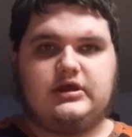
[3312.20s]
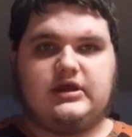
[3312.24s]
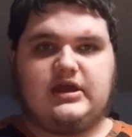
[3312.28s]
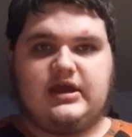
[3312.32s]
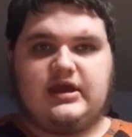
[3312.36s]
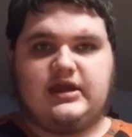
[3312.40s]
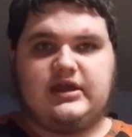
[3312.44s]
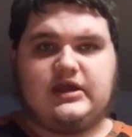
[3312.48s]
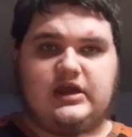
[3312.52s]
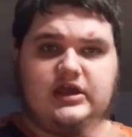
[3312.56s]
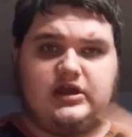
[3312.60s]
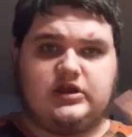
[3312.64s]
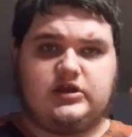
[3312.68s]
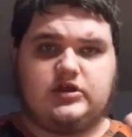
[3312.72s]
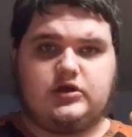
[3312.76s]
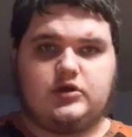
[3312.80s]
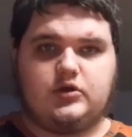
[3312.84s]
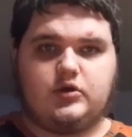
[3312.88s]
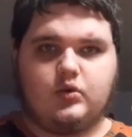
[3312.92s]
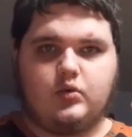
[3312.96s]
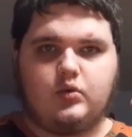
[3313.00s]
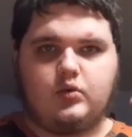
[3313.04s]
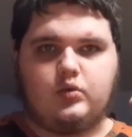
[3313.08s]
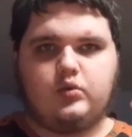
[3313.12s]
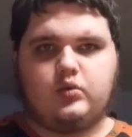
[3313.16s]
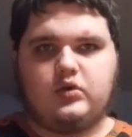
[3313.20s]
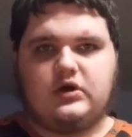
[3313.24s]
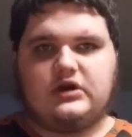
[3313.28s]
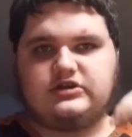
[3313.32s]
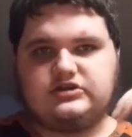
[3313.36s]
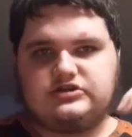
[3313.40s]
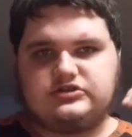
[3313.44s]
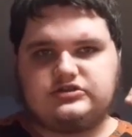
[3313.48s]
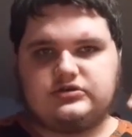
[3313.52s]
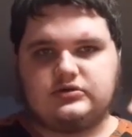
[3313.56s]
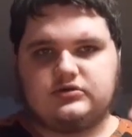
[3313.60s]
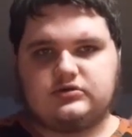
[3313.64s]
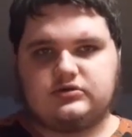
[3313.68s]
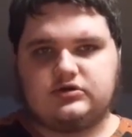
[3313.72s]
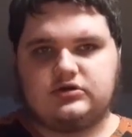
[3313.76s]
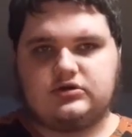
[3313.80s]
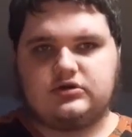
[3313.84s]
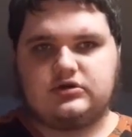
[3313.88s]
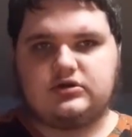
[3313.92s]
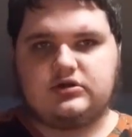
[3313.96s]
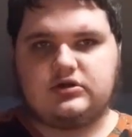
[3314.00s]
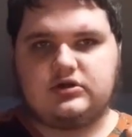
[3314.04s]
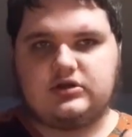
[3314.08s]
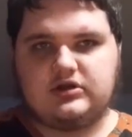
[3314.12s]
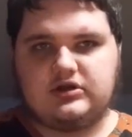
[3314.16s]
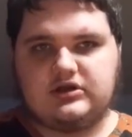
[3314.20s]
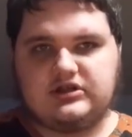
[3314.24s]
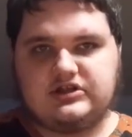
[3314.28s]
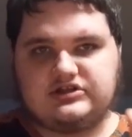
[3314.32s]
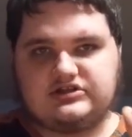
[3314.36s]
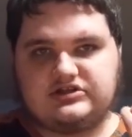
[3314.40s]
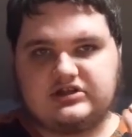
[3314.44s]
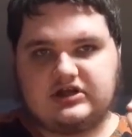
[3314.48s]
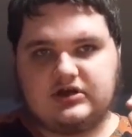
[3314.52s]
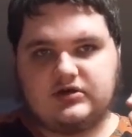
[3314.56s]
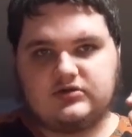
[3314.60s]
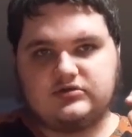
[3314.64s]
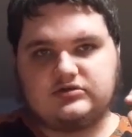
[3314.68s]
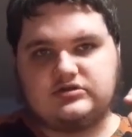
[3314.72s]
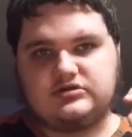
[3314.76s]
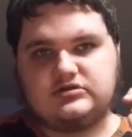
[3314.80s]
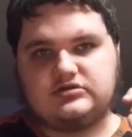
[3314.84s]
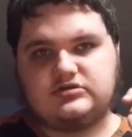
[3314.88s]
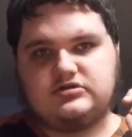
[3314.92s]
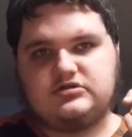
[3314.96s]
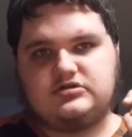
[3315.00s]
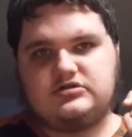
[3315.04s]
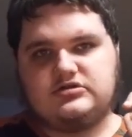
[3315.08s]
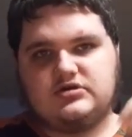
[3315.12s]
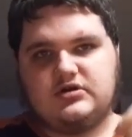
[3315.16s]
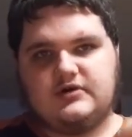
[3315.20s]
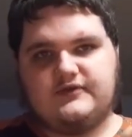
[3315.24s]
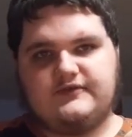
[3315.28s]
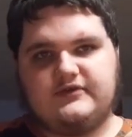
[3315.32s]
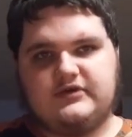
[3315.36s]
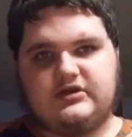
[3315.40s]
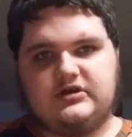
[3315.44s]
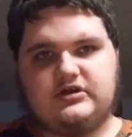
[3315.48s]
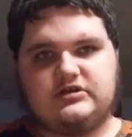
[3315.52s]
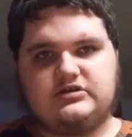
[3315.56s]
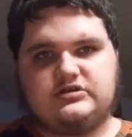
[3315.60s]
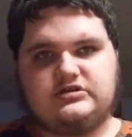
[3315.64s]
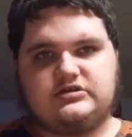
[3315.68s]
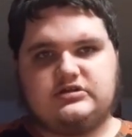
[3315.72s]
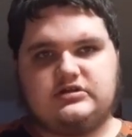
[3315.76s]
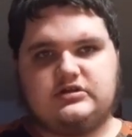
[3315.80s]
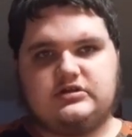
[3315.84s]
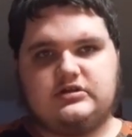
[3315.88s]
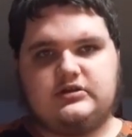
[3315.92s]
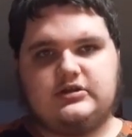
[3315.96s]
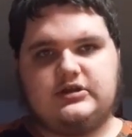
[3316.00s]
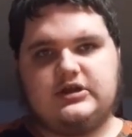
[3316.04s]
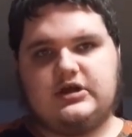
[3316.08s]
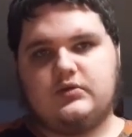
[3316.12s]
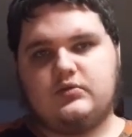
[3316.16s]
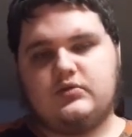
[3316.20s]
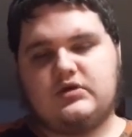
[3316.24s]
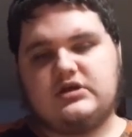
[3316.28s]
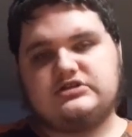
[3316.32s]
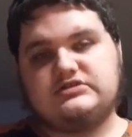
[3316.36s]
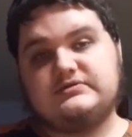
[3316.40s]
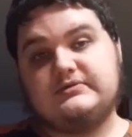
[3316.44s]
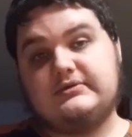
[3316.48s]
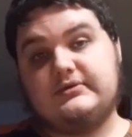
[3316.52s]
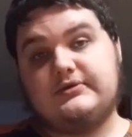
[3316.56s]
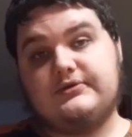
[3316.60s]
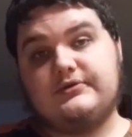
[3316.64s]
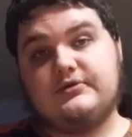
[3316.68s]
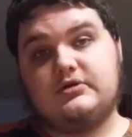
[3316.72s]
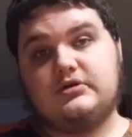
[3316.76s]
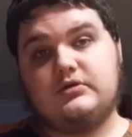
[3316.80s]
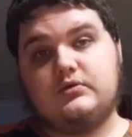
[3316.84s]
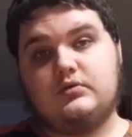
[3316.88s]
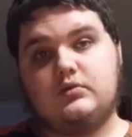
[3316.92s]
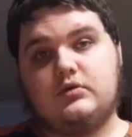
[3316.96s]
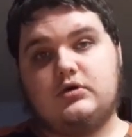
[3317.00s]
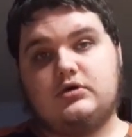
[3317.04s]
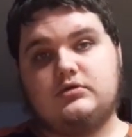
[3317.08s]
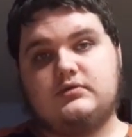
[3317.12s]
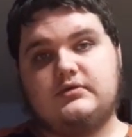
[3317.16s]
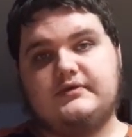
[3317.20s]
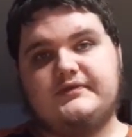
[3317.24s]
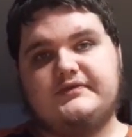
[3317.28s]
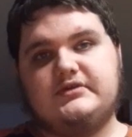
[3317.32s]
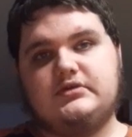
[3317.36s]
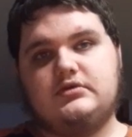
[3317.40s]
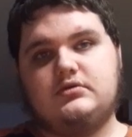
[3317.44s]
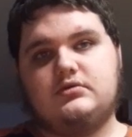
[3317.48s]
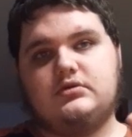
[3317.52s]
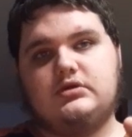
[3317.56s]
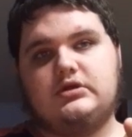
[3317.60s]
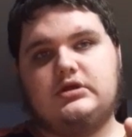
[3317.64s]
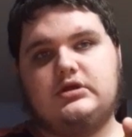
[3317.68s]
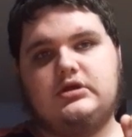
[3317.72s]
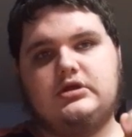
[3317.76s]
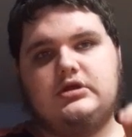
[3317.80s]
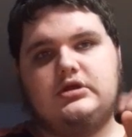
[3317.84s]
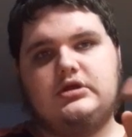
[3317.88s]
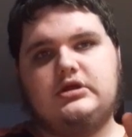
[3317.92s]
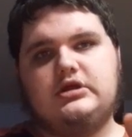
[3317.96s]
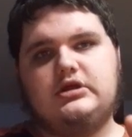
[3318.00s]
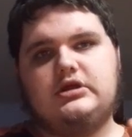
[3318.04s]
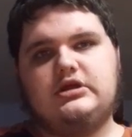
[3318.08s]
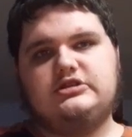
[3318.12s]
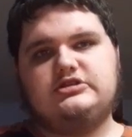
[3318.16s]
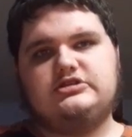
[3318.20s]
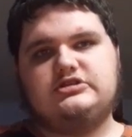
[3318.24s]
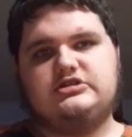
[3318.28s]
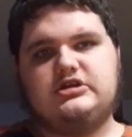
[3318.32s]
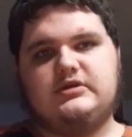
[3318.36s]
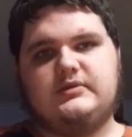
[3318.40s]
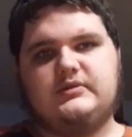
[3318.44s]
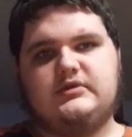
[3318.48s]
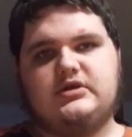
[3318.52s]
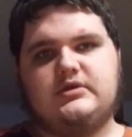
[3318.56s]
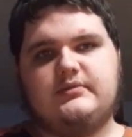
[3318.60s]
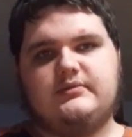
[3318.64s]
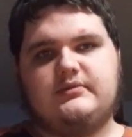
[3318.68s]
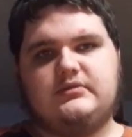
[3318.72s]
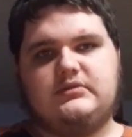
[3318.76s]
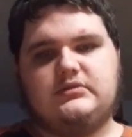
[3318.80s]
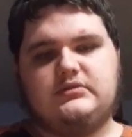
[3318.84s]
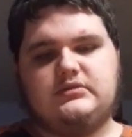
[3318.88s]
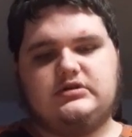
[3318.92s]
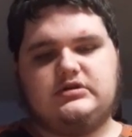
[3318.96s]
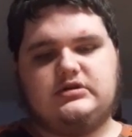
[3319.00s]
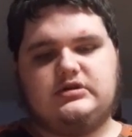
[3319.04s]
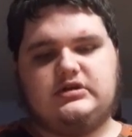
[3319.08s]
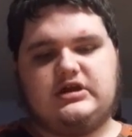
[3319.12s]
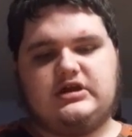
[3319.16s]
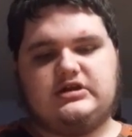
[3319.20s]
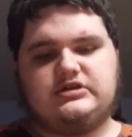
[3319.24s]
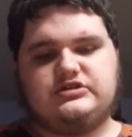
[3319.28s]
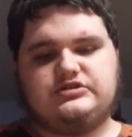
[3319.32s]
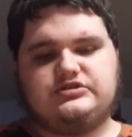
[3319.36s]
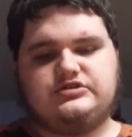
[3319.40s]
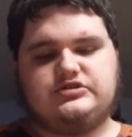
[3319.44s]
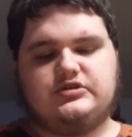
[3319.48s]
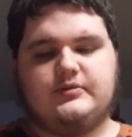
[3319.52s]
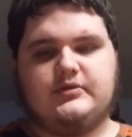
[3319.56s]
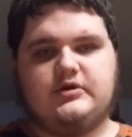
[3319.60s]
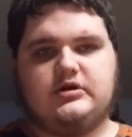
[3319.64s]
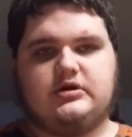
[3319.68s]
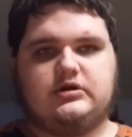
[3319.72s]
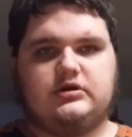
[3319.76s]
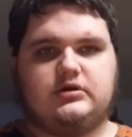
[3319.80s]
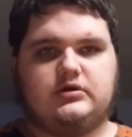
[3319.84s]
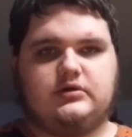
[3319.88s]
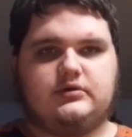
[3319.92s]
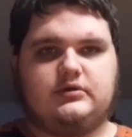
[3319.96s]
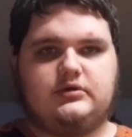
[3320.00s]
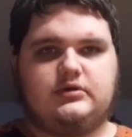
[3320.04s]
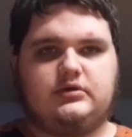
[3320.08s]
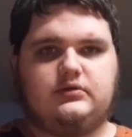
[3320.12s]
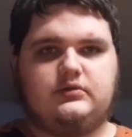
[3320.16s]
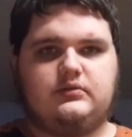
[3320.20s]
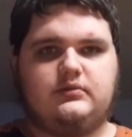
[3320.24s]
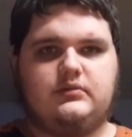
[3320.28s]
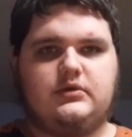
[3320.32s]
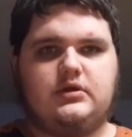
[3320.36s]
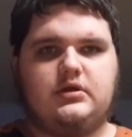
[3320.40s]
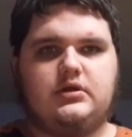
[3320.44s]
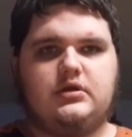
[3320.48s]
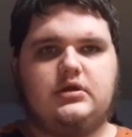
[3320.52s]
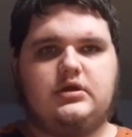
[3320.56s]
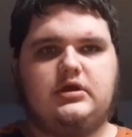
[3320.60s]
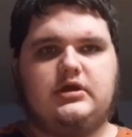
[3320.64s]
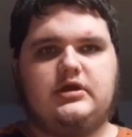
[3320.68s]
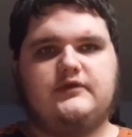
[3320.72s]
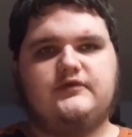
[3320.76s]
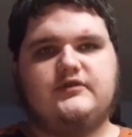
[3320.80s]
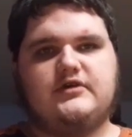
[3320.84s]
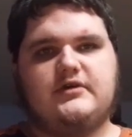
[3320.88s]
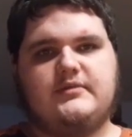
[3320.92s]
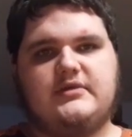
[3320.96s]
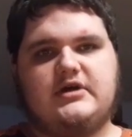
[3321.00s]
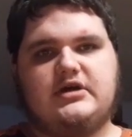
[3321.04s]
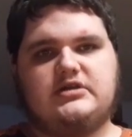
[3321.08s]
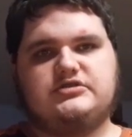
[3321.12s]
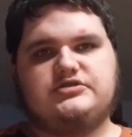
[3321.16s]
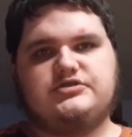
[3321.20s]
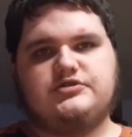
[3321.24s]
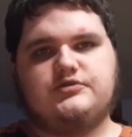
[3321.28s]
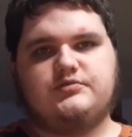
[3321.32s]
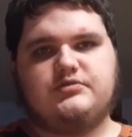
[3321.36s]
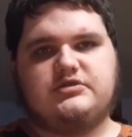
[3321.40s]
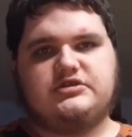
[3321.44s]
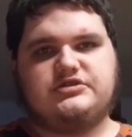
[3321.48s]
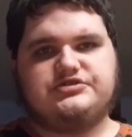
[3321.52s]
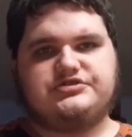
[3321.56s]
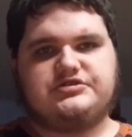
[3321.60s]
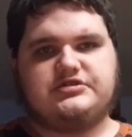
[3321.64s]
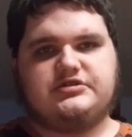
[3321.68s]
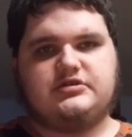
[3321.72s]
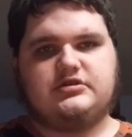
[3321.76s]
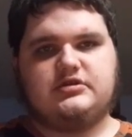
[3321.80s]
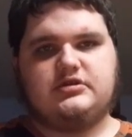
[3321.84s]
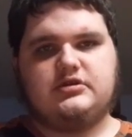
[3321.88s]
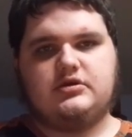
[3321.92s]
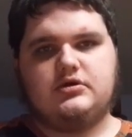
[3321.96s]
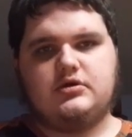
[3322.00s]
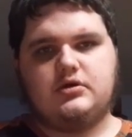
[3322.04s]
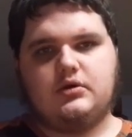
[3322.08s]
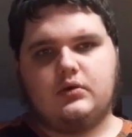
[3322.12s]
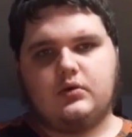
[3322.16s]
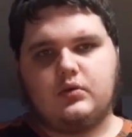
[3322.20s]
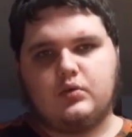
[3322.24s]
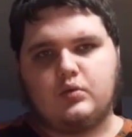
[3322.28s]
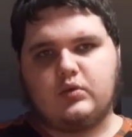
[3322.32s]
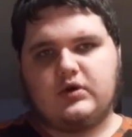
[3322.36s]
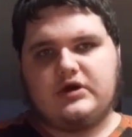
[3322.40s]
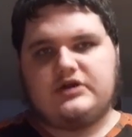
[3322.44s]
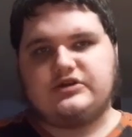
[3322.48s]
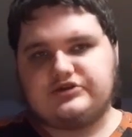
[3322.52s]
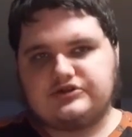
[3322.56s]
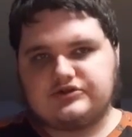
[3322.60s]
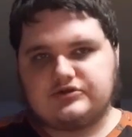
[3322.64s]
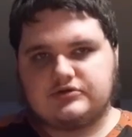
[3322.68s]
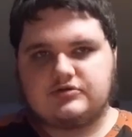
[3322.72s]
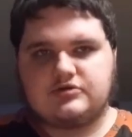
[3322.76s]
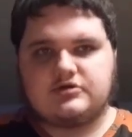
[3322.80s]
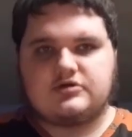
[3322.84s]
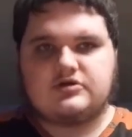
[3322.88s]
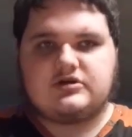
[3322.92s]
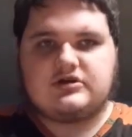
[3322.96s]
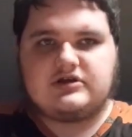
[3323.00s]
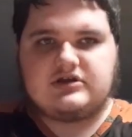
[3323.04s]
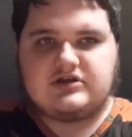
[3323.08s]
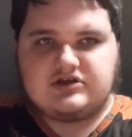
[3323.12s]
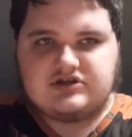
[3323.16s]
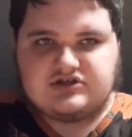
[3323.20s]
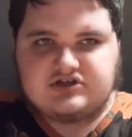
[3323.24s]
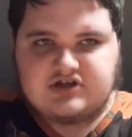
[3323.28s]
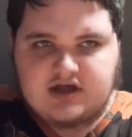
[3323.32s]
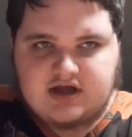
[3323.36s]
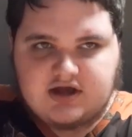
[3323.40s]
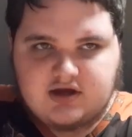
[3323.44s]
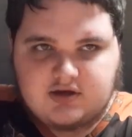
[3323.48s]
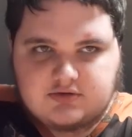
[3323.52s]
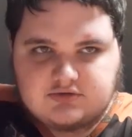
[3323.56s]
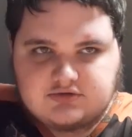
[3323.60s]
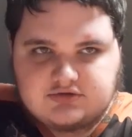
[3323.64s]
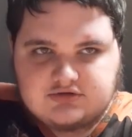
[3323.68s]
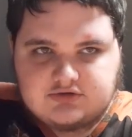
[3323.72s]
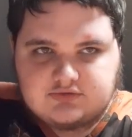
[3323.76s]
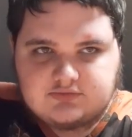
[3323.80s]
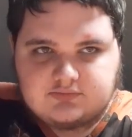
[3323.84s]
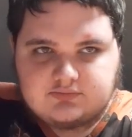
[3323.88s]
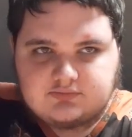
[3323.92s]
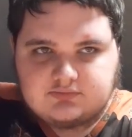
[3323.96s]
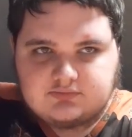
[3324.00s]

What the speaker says: And White Stoner is out. Don't forget that Wrestling 31 review is coming up next tomorrow if I'm not too busy. White Stoner is out.